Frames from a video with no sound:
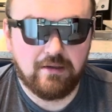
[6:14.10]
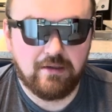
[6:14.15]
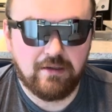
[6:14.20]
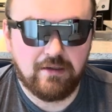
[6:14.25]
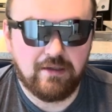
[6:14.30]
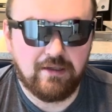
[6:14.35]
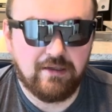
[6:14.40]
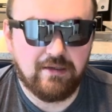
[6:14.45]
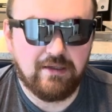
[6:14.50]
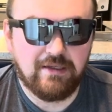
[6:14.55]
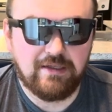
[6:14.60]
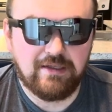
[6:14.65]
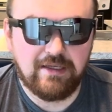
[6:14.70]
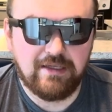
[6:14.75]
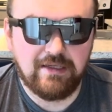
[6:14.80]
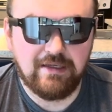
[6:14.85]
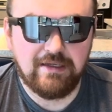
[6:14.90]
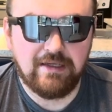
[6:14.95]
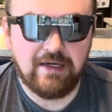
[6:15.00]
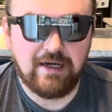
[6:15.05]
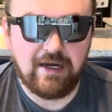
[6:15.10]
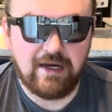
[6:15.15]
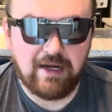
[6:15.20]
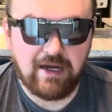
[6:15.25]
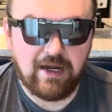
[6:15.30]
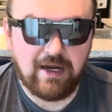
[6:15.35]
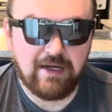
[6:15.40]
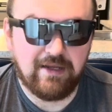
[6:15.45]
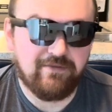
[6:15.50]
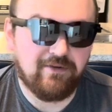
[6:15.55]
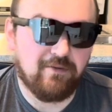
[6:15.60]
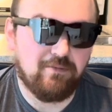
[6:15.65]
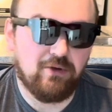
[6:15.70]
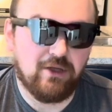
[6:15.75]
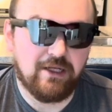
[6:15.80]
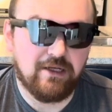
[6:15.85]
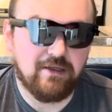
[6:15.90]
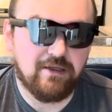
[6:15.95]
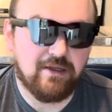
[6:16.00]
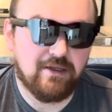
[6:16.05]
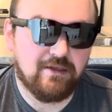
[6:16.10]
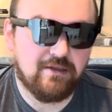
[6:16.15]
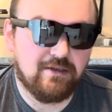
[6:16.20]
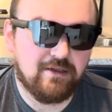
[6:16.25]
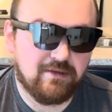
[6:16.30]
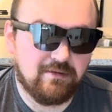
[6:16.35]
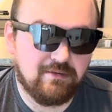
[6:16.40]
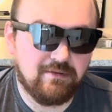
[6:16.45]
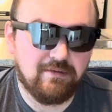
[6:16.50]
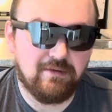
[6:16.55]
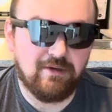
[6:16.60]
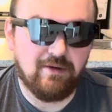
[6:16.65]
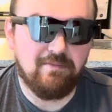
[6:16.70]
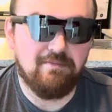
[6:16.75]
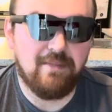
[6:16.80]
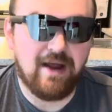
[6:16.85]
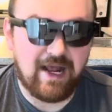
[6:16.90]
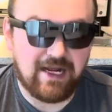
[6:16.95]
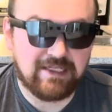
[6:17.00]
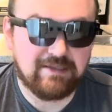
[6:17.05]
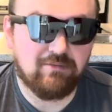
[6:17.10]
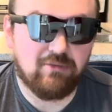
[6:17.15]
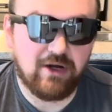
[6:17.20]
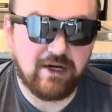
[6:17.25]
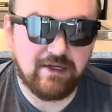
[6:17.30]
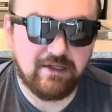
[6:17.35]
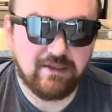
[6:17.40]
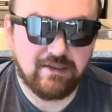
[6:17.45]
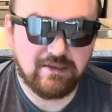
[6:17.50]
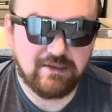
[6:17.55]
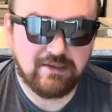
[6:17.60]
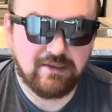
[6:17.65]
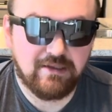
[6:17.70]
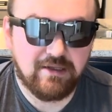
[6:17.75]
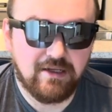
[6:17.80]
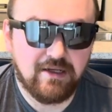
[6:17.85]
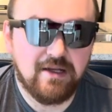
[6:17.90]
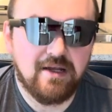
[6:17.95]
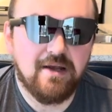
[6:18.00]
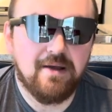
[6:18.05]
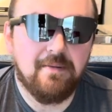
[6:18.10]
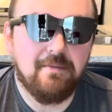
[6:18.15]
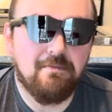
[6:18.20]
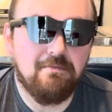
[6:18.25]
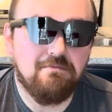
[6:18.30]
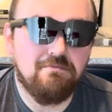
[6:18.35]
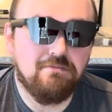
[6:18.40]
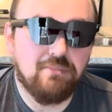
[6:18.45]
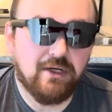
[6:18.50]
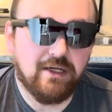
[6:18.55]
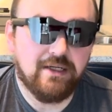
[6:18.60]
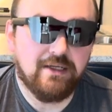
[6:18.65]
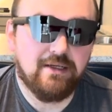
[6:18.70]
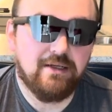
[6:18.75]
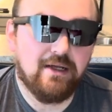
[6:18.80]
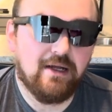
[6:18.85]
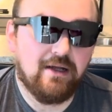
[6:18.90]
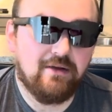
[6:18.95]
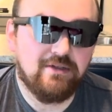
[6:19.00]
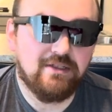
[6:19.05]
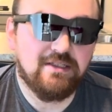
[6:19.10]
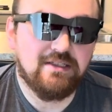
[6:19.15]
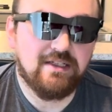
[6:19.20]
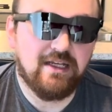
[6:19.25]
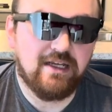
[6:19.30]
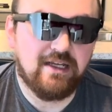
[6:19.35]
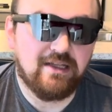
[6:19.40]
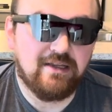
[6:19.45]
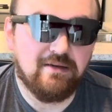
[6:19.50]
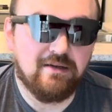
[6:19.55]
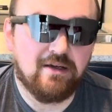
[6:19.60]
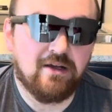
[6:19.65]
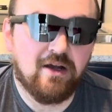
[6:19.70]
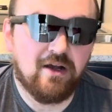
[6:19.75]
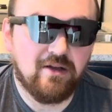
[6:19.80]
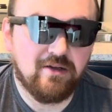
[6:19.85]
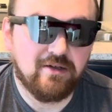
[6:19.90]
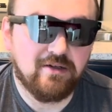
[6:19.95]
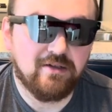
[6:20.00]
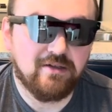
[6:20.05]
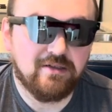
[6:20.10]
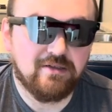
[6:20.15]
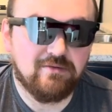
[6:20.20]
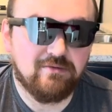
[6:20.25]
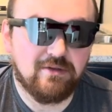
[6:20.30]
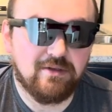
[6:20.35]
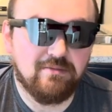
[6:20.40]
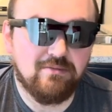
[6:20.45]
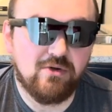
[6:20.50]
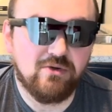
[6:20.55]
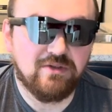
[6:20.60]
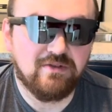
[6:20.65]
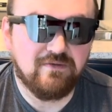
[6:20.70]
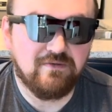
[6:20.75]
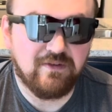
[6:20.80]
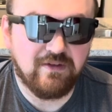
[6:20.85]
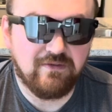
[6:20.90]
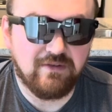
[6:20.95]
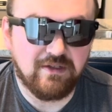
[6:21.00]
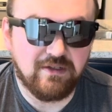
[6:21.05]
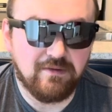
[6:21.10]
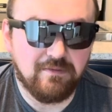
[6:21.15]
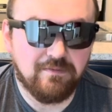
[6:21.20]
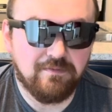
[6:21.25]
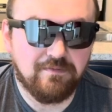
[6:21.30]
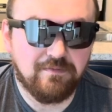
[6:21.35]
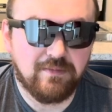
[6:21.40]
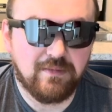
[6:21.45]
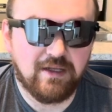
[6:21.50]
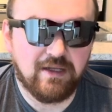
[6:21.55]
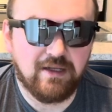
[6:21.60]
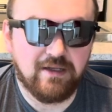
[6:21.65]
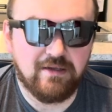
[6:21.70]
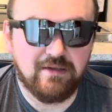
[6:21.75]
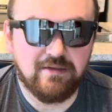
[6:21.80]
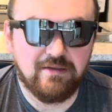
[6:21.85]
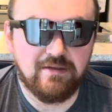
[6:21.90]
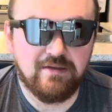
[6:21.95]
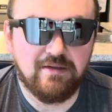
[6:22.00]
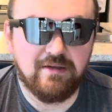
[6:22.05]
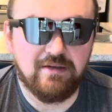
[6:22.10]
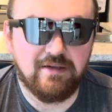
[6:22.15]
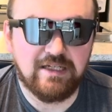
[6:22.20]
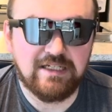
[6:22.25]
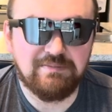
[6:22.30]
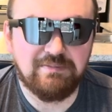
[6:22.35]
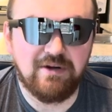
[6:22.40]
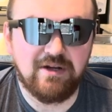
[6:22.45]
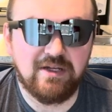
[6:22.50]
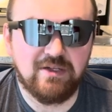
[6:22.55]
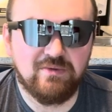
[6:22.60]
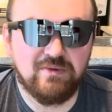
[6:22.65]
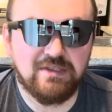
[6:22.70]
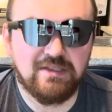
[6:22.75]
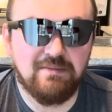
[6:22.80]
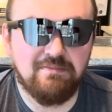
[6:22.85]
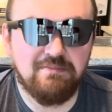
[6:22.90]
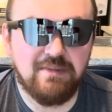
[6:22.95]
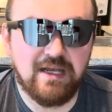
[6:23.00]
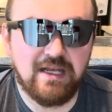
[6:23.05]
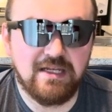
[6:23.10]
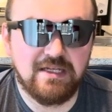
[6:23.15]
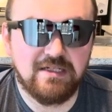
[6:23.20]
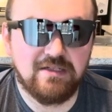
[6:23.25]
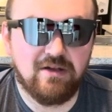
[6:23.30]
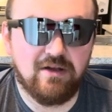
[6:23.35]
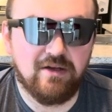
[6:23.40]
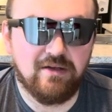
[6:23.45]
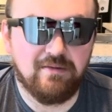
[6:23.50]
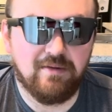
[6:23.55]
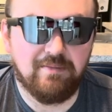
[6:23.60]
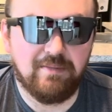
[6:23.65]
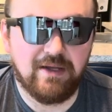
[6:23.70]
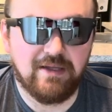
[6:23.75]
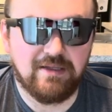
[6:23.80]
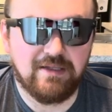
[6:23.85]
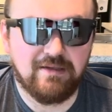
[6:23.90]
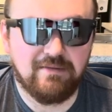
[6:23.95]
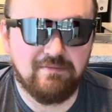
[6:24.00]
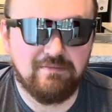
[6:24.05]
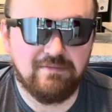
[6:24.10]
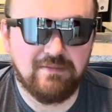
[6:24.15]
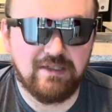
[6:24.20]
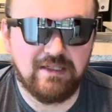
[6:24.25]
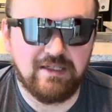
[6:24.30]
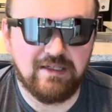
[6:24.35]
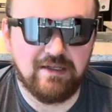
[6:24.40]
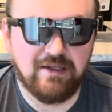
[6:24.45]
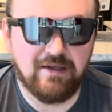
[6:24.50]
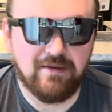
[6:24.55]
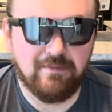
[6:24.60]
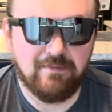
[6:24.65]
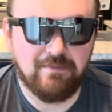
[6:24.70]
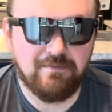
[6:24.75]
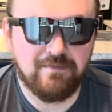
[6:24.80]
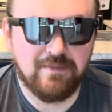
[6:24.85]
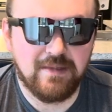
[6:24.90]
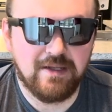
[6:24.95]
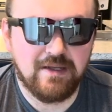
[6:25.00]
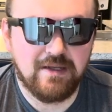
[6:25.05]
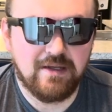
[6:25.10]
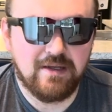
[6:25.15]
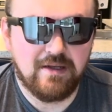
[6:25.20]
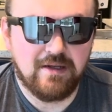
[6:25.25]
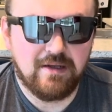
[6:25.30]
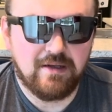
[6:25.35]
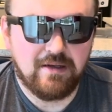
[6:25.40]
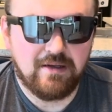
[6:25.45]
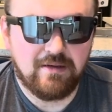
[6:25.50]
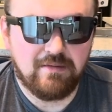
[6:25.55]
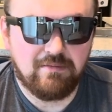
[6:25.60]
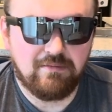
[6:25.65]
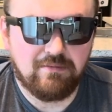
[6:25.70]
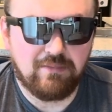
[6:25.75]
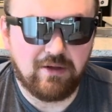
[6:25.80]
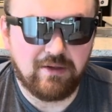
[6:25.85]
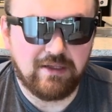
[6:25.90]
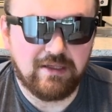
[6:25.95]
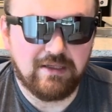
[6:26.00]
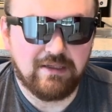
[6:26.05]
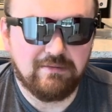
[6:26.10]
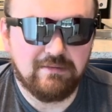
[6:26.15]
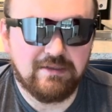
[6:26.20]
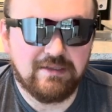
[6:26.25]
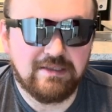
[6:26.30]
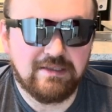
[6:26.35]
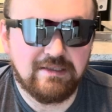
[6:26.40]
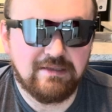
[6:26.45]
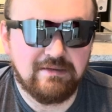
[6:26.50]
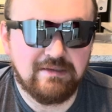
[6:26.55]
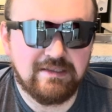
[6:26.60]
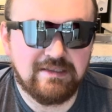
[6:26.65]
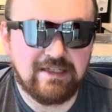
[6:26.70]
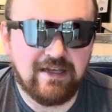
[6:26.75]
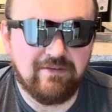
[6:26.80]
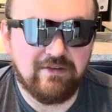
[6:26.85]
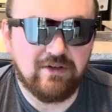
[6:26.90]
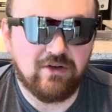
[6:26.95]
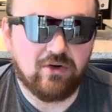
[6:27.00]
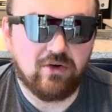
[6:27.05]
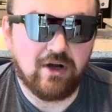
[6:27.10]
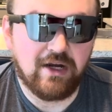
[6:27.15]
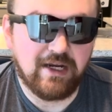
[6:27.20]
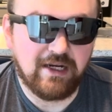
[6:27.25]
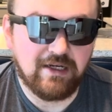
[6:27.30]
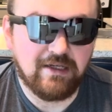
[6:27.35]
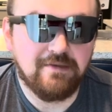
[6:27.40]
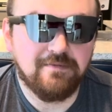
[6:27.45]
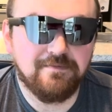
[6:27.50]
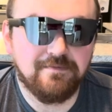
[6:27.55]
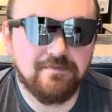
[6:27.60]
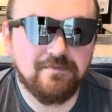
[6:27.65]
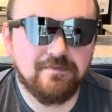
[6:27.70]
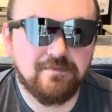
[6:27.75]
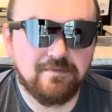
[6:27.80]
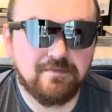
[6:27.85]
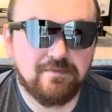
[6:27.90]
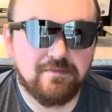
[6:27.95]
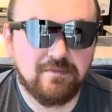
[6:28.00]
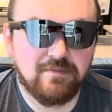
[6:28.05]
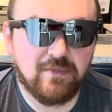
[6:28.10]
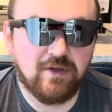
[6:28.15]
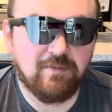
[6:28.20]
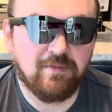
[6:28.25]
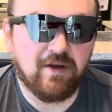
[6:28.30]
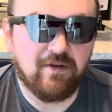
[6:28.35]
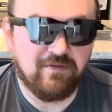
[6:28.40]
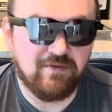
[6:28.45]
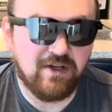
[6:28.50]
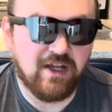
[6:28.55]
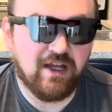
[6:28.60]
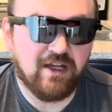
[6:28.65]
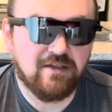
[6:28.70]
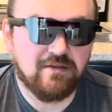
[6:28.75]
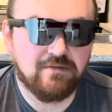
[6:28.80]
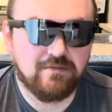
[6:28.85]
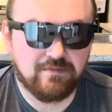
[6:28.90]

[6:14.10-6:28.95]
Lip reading: and they can get hot if you're playing on that max brightness. But I would say the colors were the most vivid, and the experience was the best on about the probably 7 or 8 of 9.